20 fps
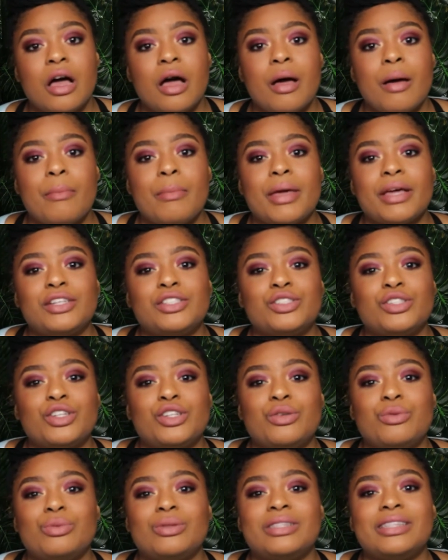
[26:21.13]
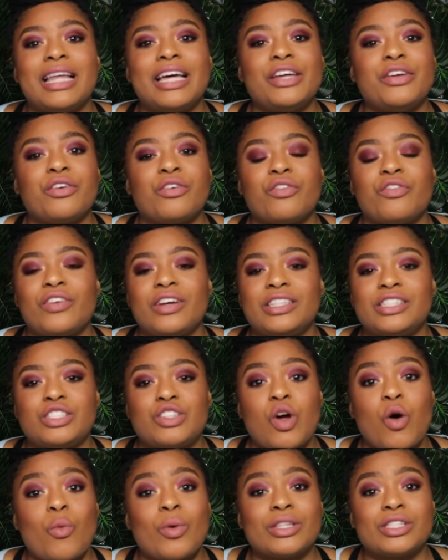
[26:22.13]
Make sure you let your friends
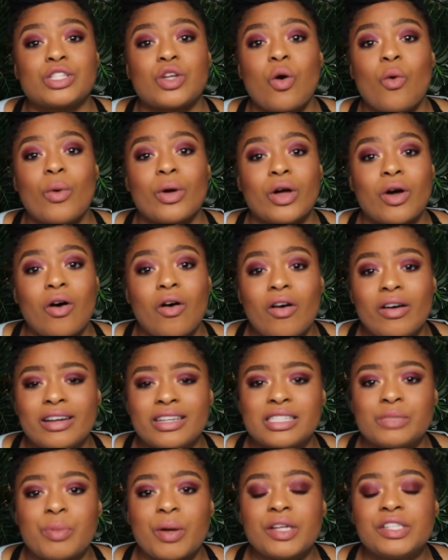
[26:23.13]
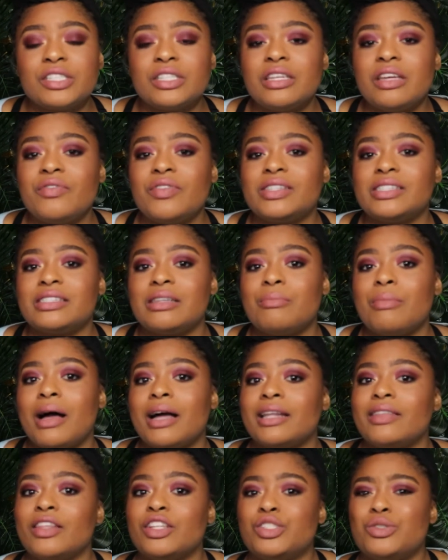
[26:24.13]
know what's going on, especially if it's
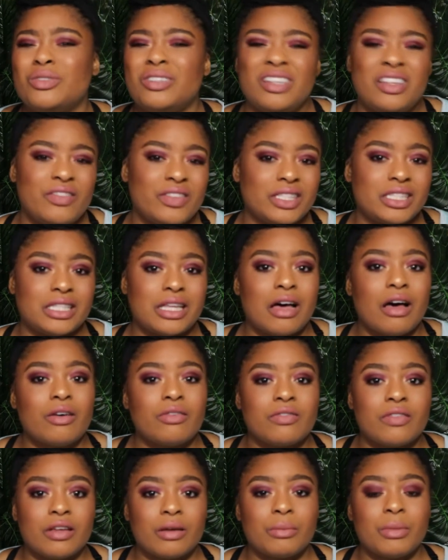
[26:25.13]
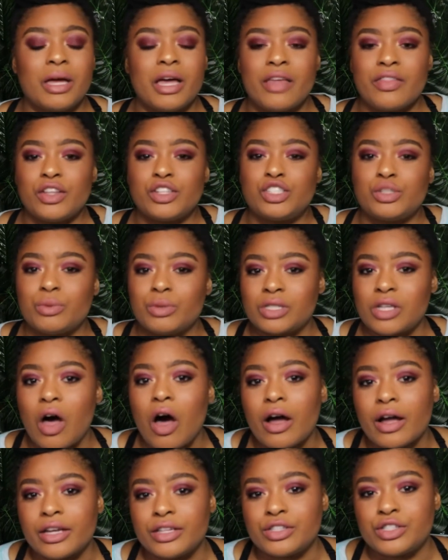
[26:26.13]
somebody that you didn't even tell them that you were
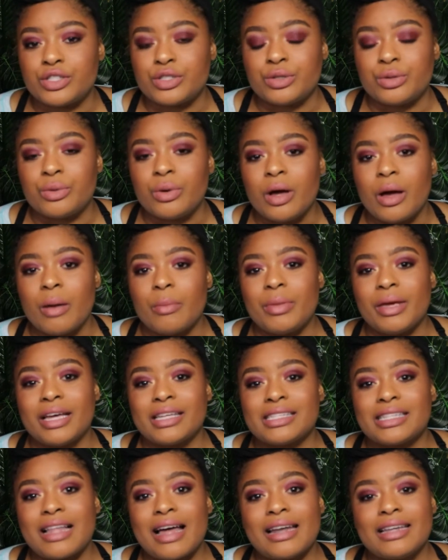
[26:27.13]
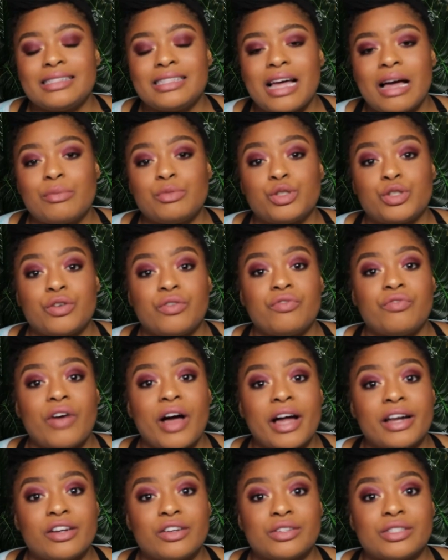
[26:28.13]
talking to. Because a lot of times you can
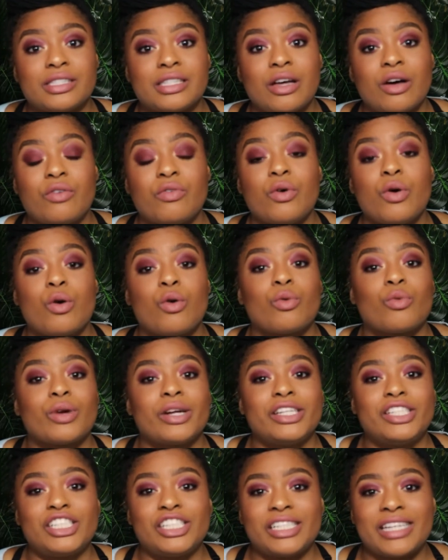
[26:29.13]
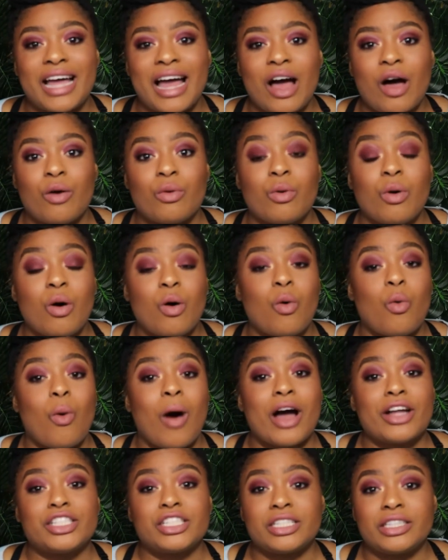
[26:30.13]
find yourself reaching out,
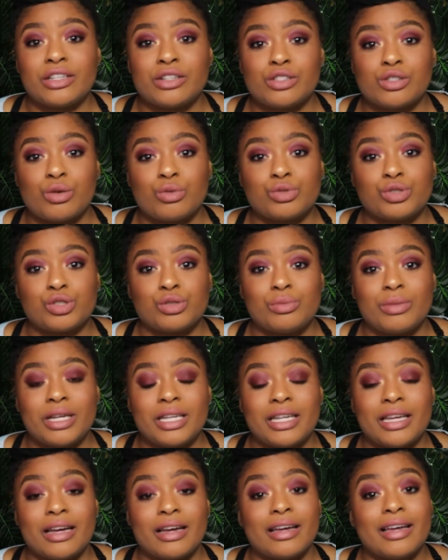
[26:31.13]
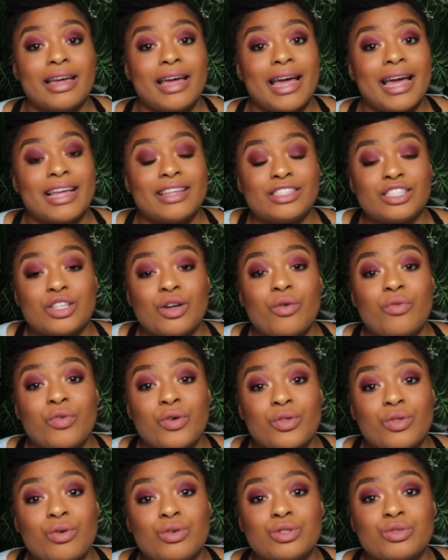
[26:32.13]
watching their social media. And so
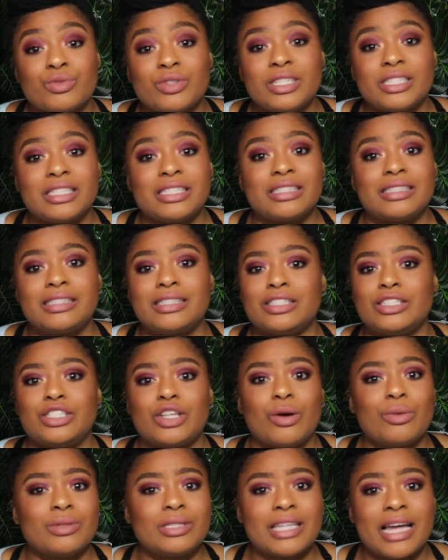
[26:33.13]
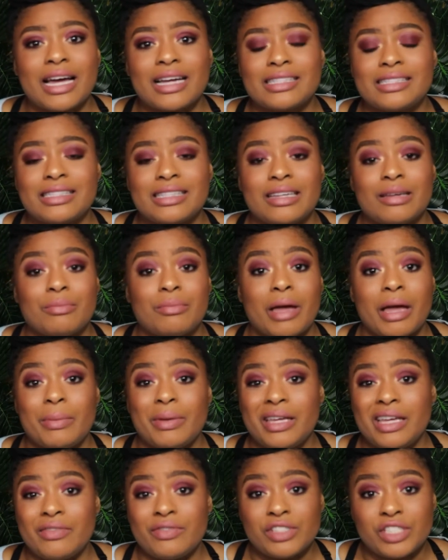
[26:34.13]
for those reasons, don't text them.
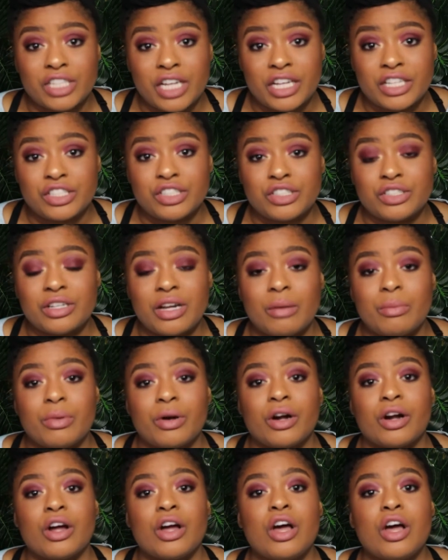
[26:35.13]
Maybe even change your number.